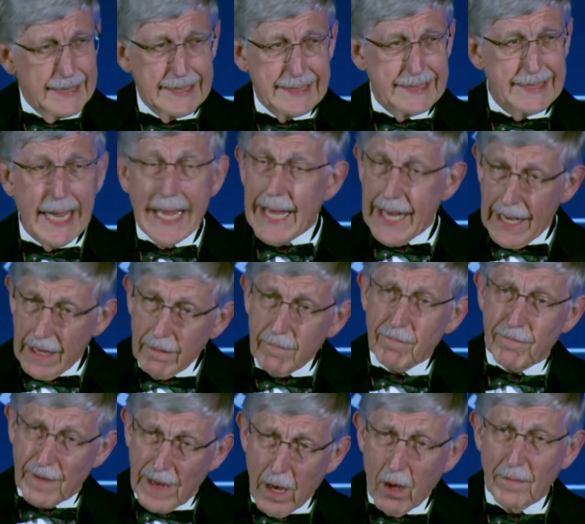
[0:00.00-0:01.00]
Dan
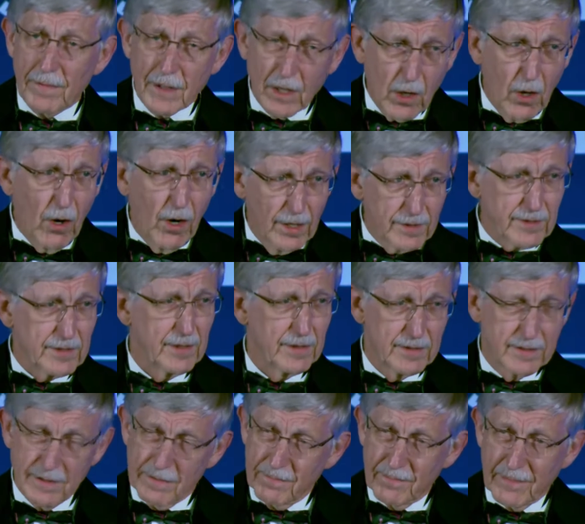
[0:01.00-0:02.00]
found the
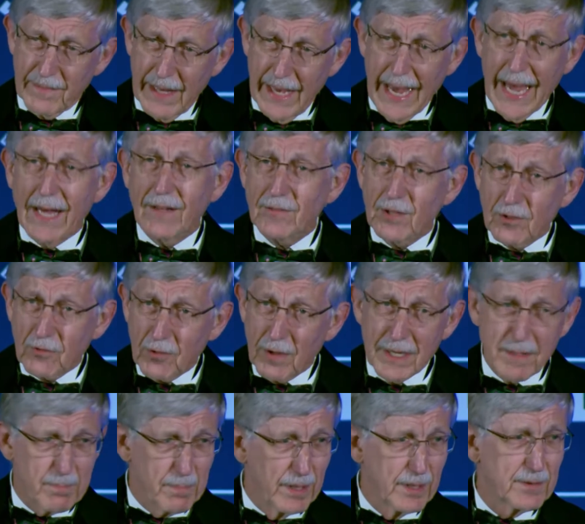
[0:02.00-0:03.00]
causes and the
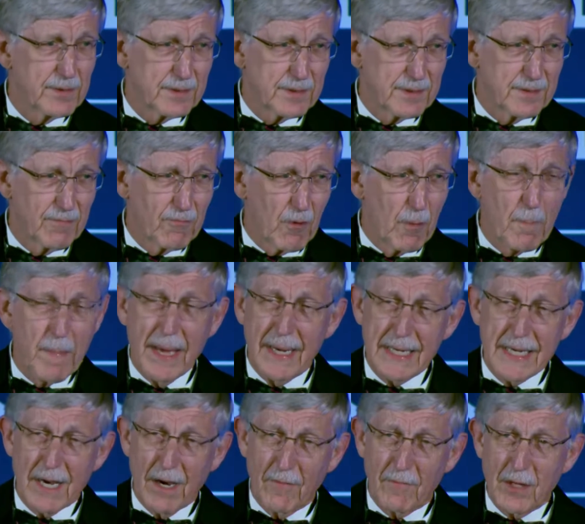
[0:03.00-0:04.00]
treatments for
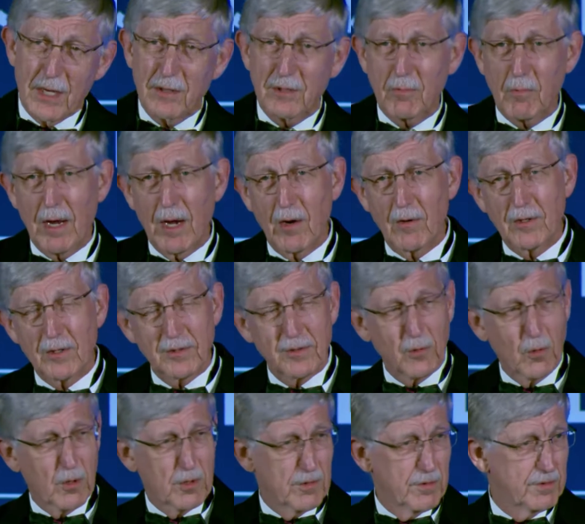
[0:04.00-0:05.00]
many of these rare
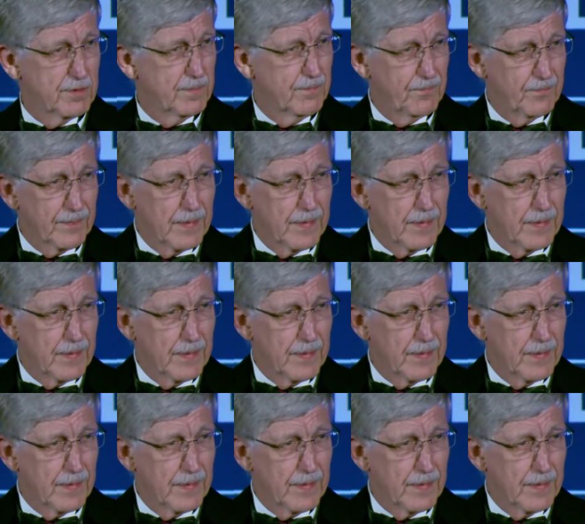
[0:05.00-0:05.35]
disorders,